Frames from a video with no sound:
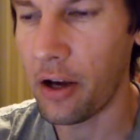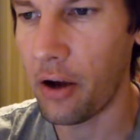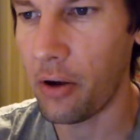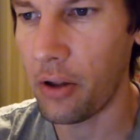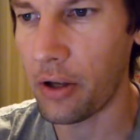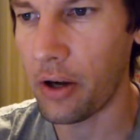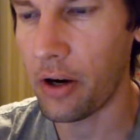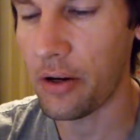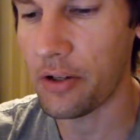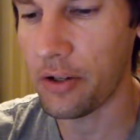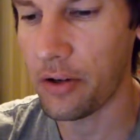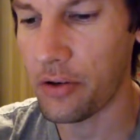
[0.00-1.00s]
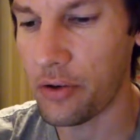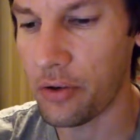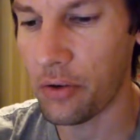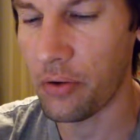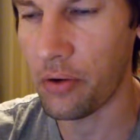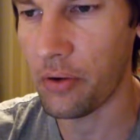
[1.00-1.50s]
oligarchs
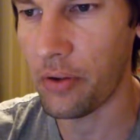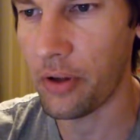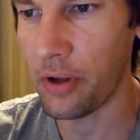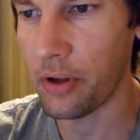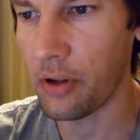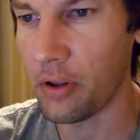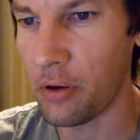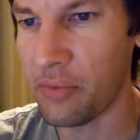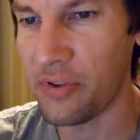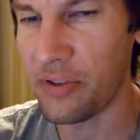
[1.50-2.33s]
control the global